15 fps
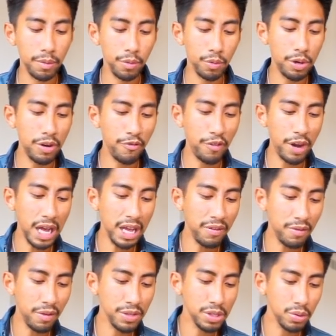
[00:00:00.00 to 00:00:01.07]
With the Five
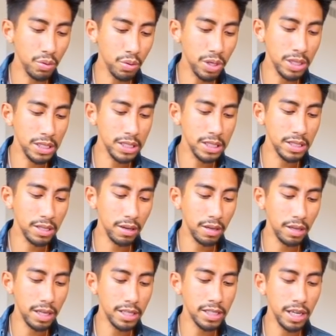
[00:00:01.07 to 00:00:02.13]
of Swords,
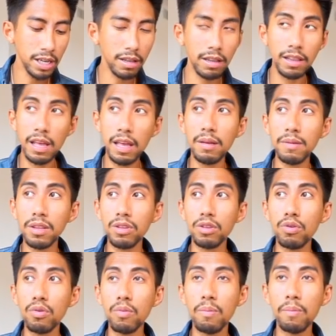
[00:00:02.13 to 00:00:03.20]
it's like they
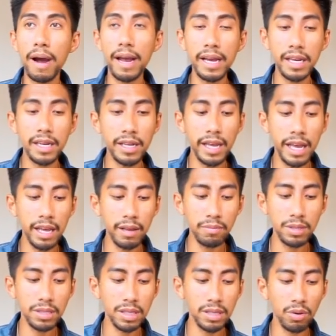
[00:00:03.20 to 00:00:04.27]
do mind
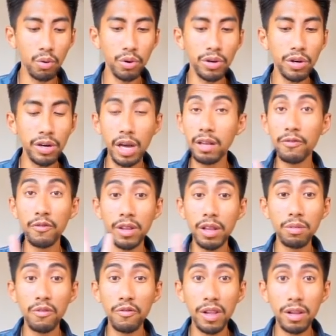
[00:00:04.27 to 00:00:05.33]
games in order not for them
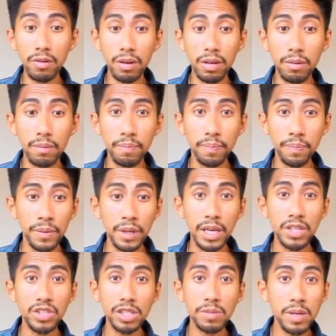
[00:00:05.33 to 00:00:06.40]
to feel good.
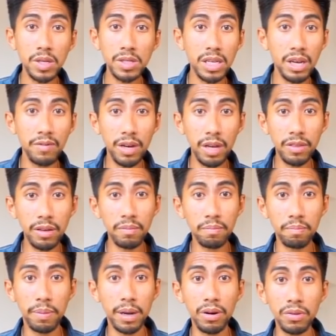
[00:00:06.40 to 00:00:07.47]
It's just because they have
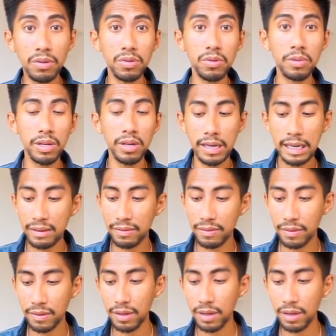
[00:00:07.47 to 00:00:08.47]
nothing better to do with their life.